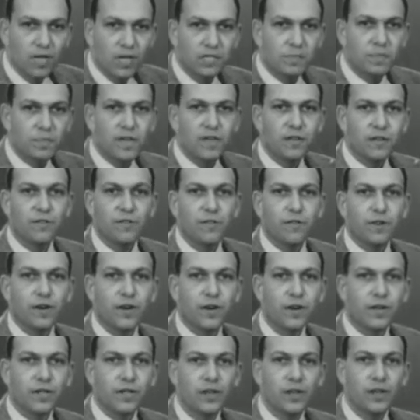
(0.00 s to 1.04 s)
must be
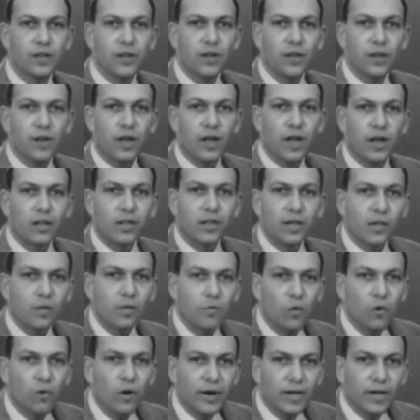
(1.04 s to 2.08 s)
inferred a
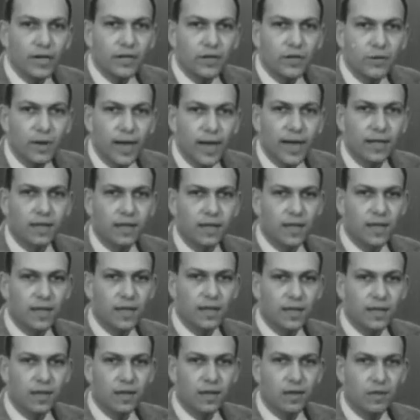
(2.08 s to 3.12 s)
little more
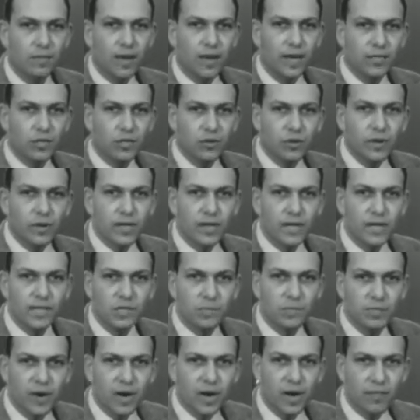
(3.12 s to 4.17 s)
indirectly by doing
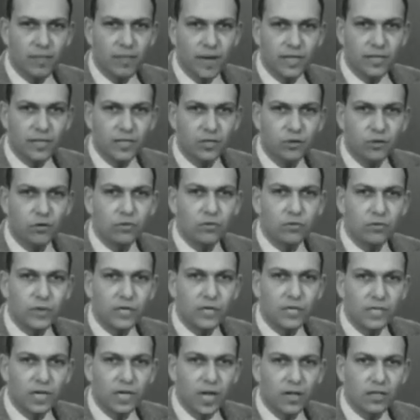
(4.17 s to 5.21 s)
experiments whose
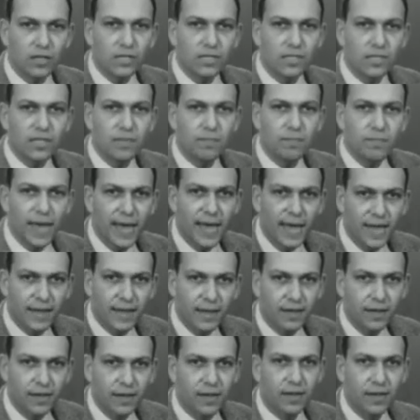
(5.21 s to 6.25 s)
results
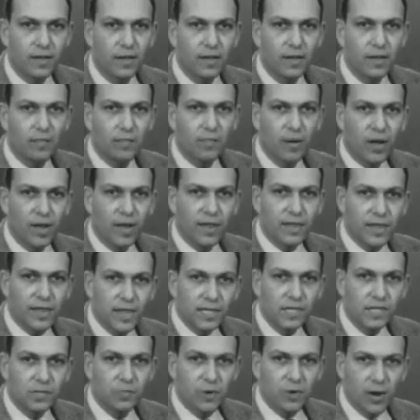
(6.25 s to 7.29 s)
depend upon
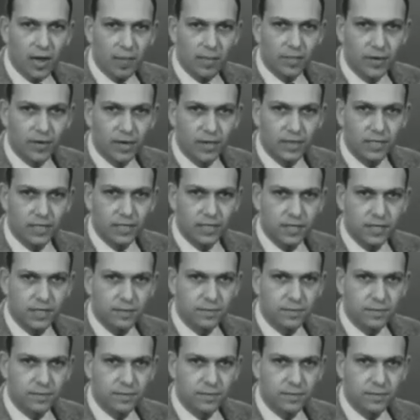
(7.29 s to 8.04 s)
these properties.